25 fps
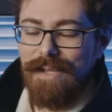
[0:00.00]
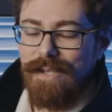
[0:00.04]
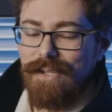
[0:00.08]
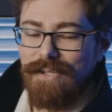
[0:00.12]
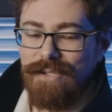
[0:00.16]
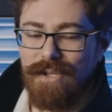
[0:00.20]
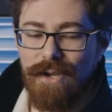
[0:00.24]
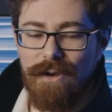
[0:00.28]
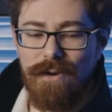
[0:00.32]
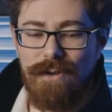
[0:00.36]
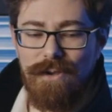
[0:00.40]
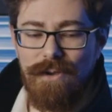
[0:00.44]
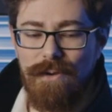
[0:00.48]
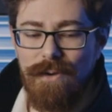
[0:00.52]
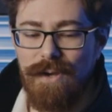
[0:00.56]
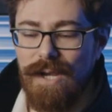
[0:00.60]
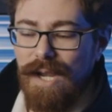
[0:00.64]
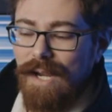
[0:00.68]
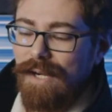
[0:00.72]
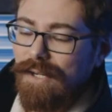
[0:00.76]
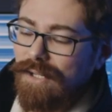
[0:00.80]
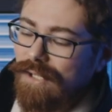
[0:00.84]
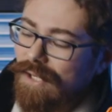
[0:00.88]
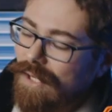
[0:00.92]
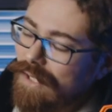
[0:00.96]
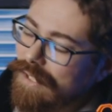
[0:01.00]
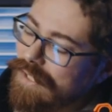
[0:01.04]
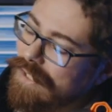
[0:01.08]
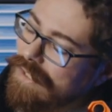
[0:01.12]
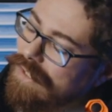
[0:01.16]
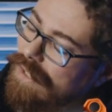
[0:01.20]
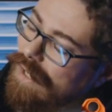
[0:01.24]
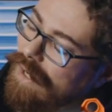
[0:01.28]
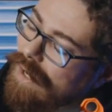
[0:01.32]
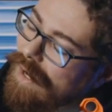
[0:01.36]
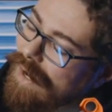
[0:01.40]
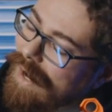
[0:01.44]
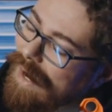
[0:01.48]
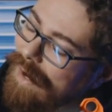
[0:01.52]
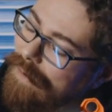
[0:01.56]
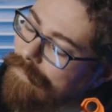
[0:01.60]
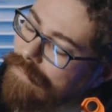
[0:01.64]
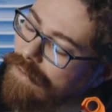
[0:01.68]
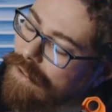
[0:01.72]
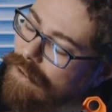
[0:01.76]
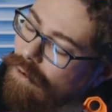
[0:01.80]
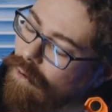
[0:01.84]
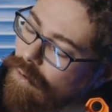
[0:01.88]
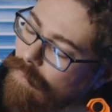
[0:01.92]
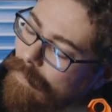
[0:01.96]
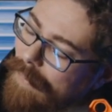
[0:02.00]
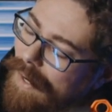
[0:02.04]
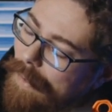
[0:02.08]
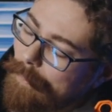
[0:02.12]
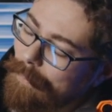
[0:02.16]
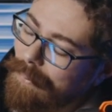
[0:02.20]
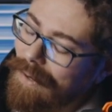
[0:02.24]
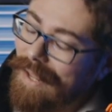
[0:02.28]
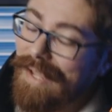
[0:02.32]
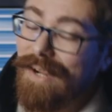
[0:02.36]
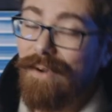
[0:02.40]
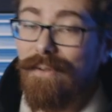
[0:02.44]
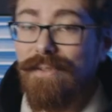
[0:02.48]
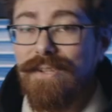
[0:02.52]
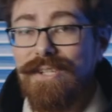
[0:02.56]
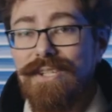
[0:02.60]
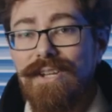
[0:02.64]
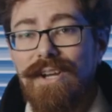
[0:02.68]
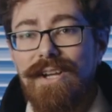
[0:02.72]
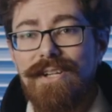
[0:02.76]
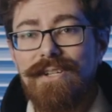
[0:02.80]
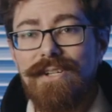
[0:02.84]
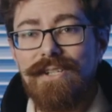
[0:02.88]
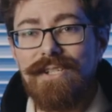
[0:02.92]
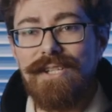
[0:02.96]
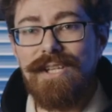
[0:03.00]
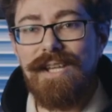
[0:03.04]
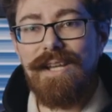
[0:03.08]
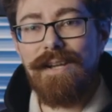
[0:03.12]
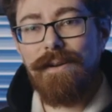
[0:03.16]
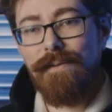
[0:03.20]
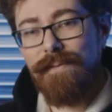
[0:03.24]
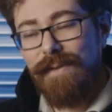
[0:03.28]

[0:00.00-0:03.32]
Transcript: So you can just have the gold mount plate on the side just here.